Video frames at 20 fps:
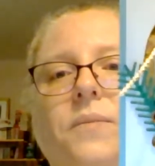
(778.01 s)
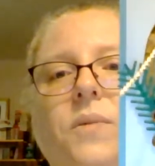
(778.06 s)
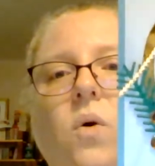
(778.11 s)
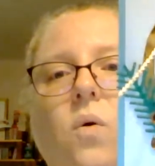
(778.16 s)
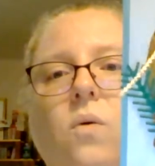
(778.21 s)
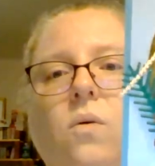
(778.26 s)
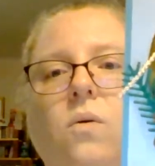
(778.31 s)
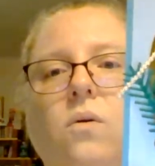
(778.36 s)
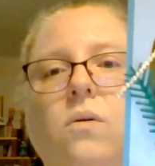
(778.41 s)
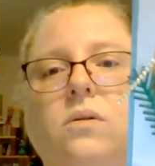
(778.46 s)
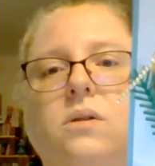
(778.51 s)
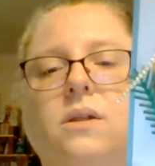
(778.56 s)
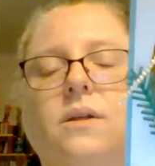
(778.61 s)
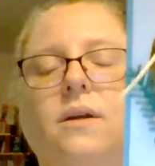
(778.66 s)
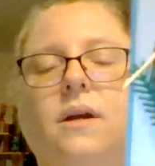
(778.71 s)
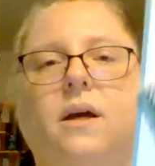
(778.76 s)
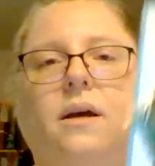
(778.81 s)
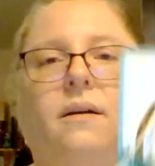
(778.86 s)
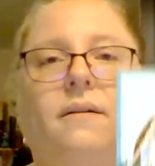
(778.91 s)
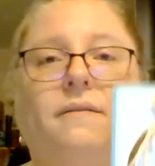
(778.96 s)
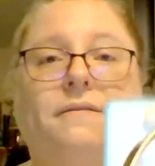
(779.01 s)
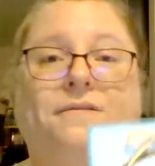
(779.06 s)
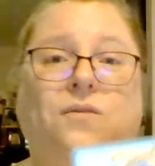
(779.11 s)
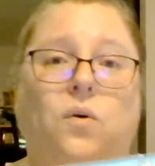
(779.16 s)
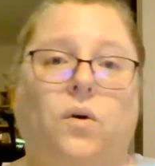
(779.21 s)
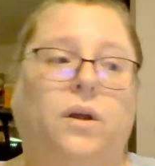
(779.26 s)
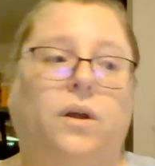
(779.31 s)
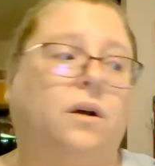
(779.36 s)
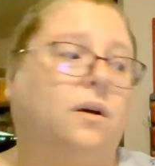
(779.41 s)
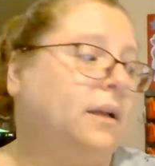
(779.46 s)
gold
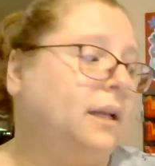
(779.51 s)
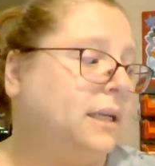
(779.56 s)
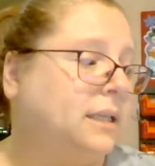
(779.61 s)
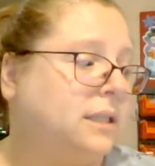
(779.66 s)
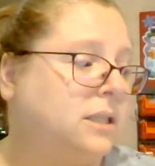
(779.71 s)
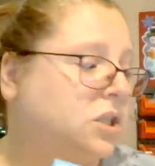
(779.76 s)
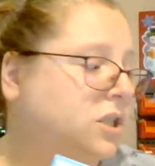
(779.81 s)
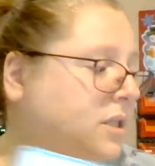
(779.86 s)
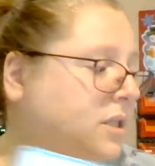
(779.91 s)
foil, and it's